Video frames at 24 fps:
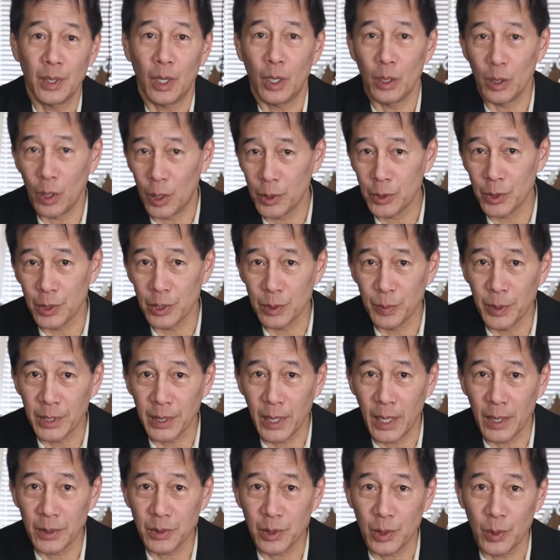a larger schmidt
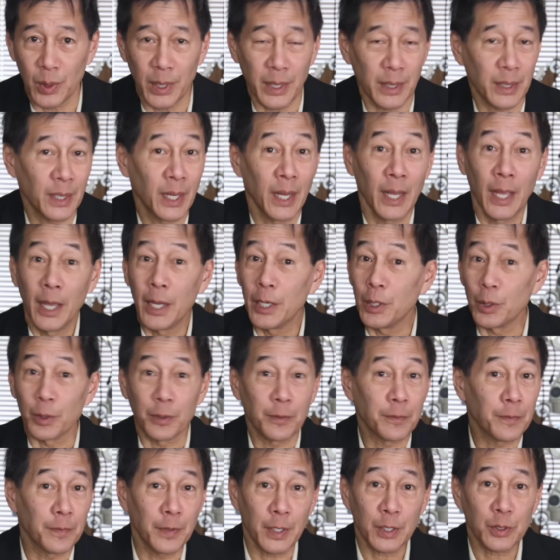cassegrain grain. Your
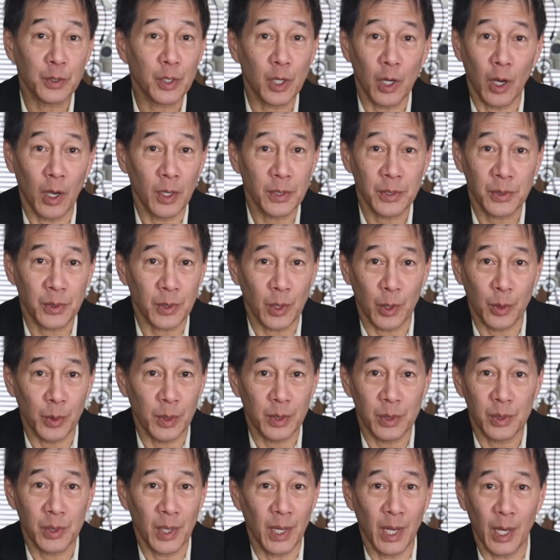fixed costs are
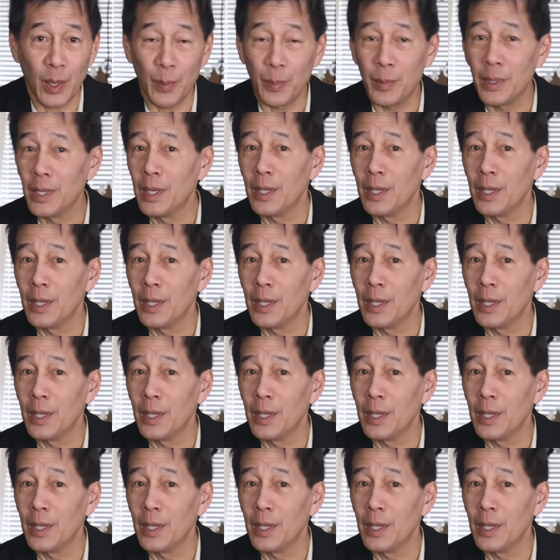the same.